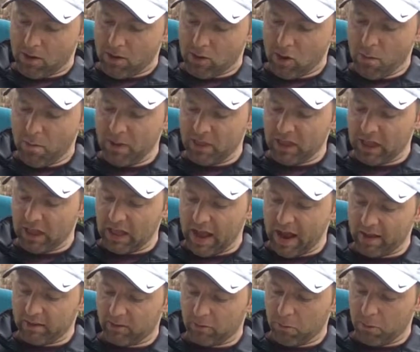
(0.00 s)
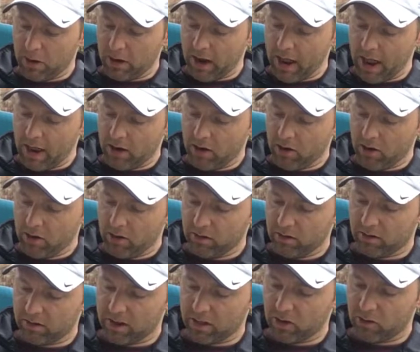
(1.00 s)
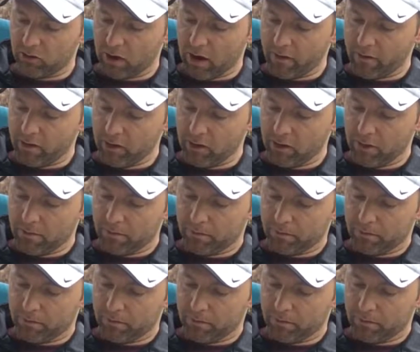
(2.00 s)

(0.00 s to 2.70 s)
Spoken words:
You bit the last one, Anger, said the driver,